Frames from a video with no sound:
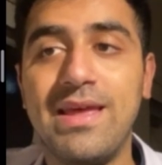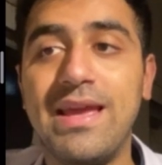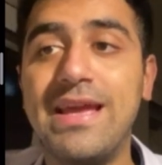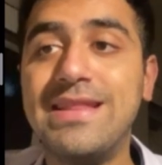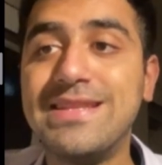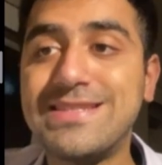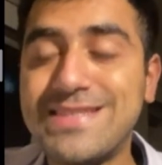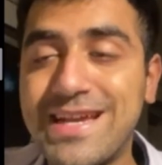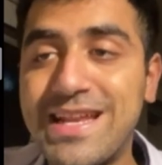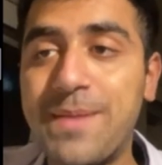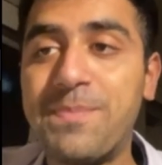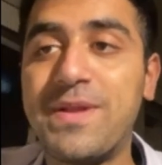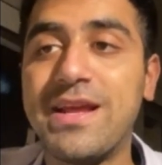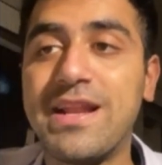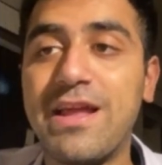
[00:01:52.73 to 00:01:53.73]
in the
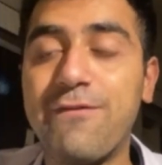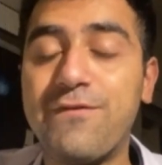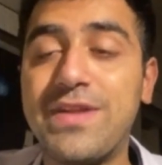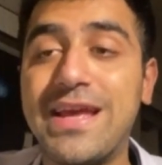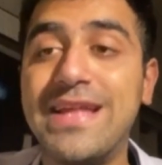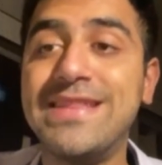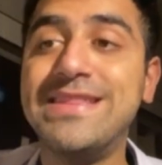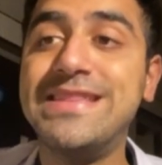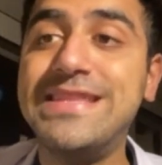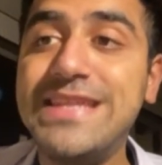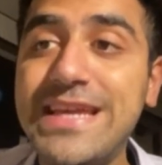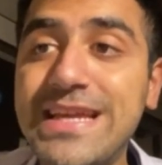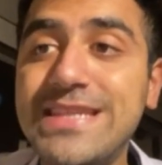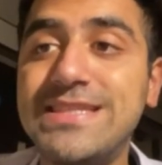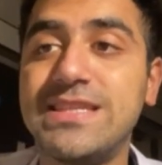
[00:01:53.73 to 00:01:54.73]
synaptic cleft. And
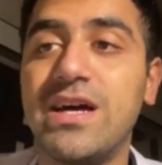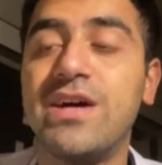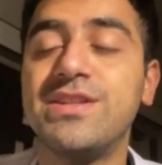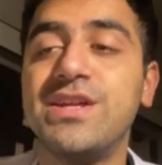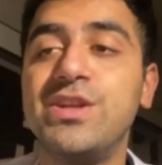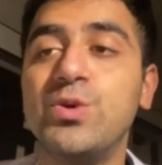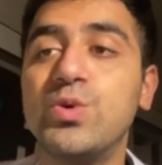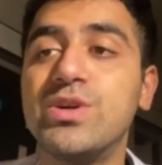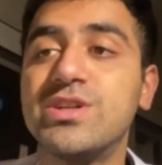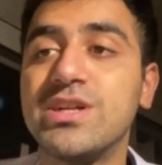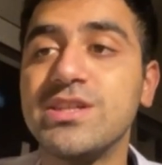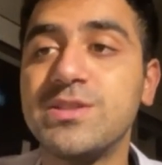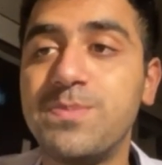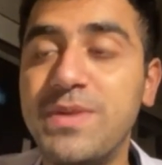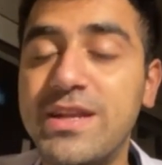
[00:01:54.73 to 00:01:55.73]
these are the
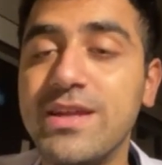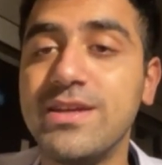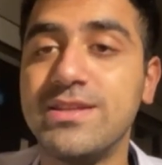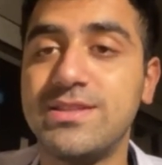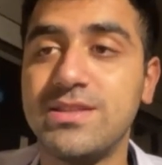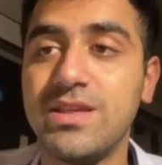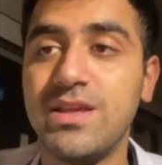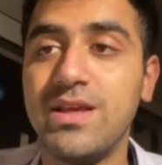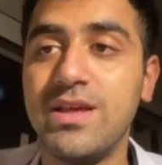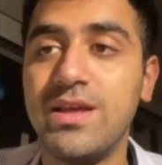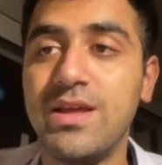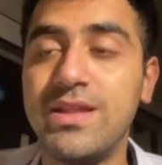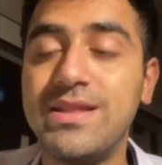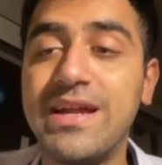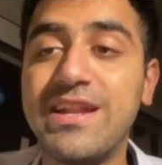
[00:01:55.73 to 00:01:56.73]
neurotransmitters
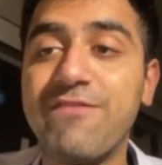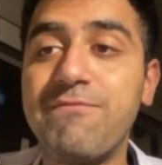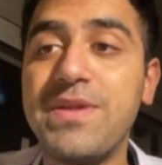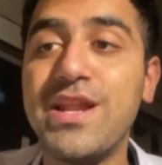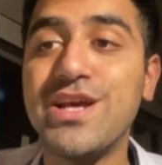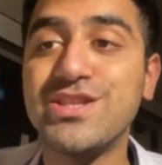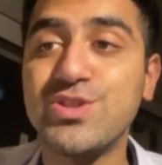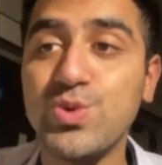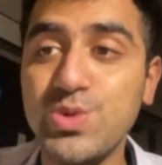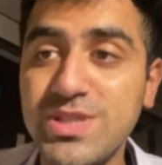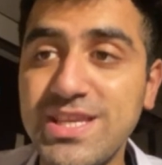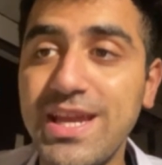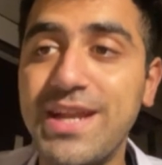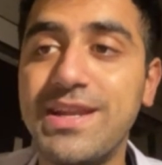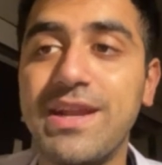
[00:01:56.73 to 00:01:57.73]
that have been
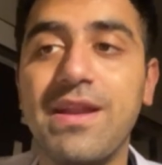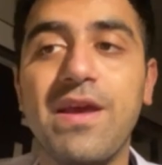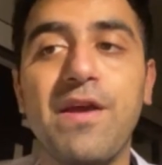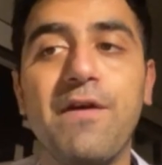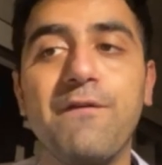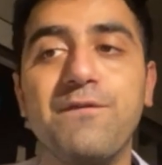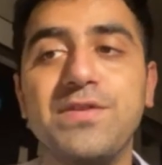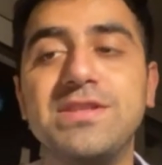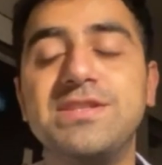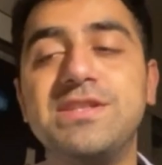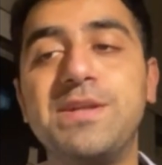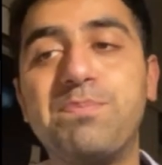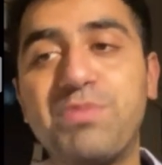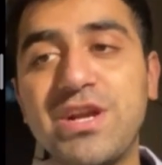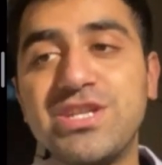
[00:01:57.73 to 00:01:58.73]
associated with
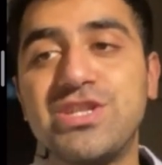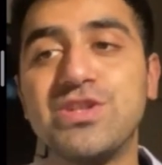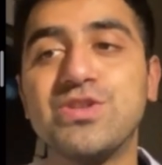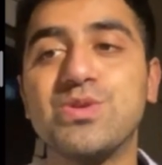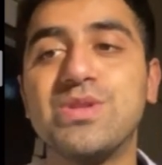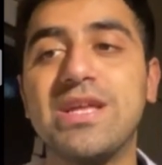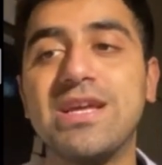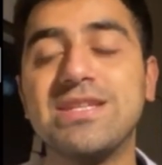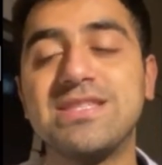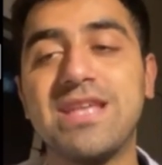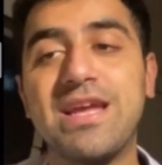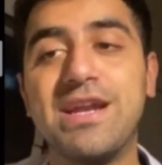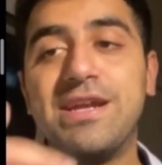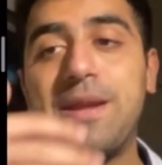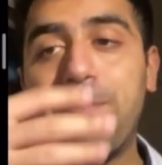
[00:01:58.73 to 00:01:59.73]
depression. So there's
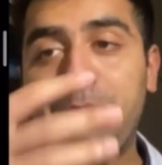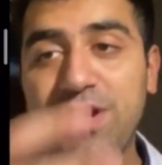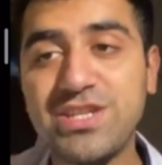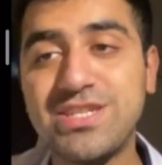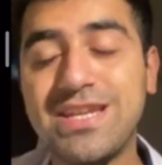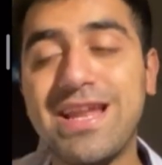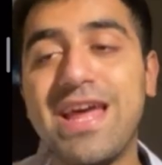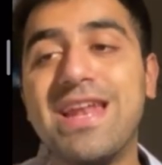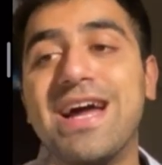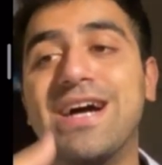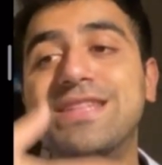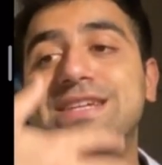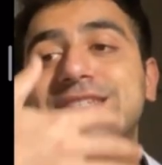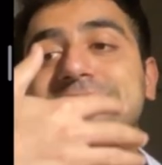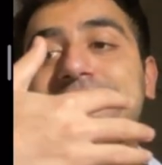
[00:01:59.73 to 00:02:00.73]
depression and
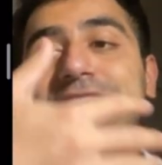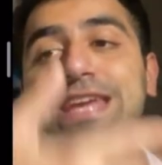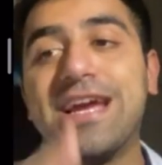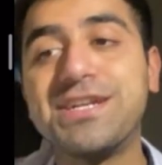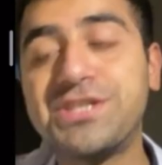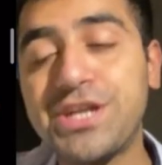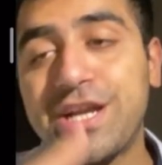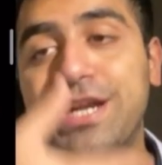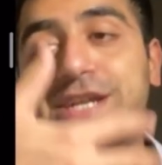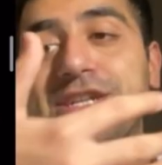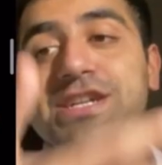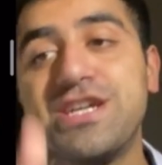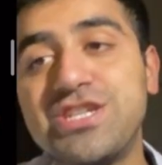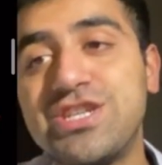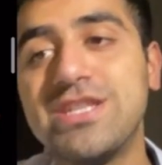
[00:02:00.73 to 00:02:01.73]
other psychiatric
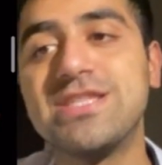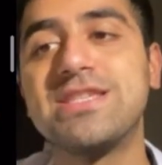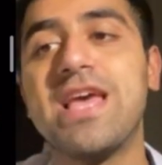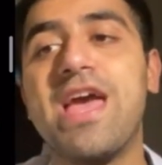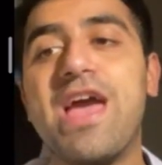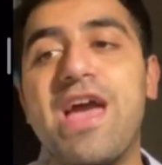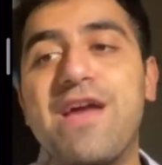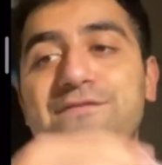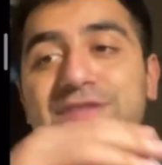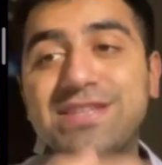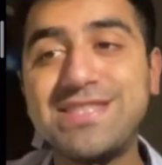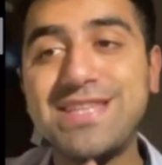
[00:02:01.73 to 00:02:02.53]
conditions in which